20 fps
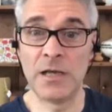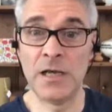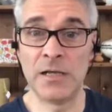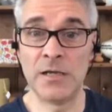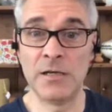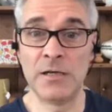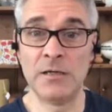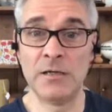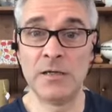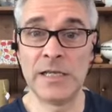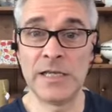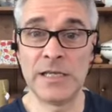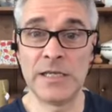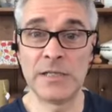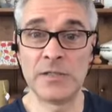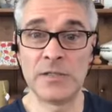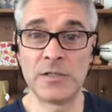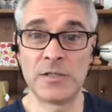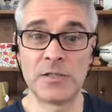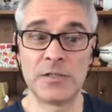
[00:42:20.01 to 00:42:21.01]
and
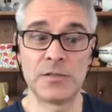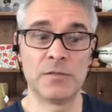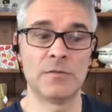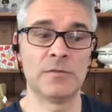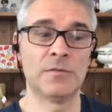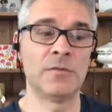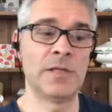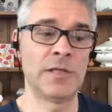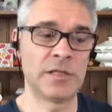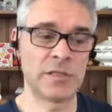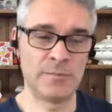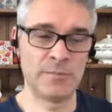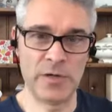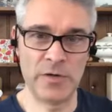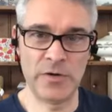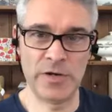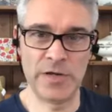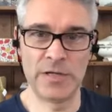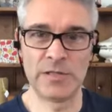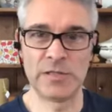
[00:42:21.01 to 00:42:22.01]
needs the
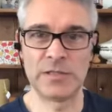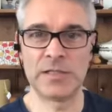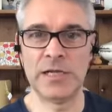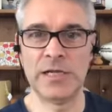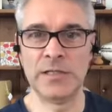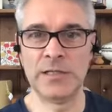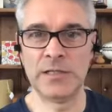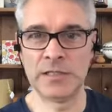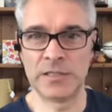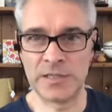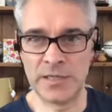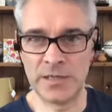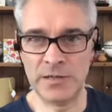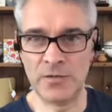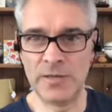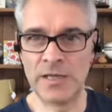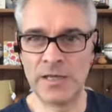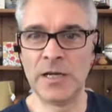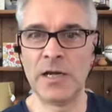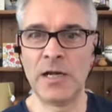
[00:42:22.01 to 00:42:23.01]
experience and the skill
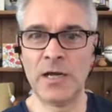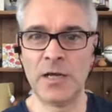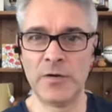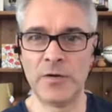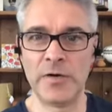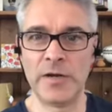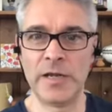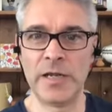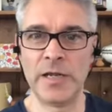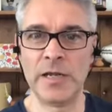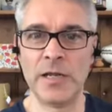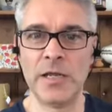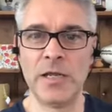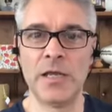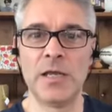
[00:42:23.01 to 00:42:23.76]
in a hurry,